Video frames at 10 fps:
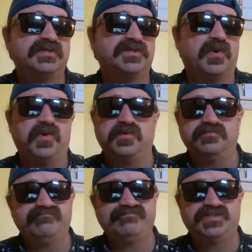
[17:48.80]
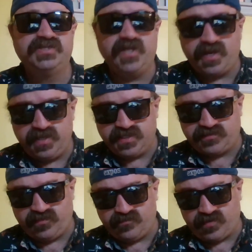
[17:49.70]
So she's not in
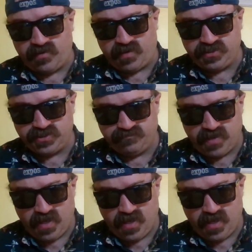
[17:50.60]
this film very much.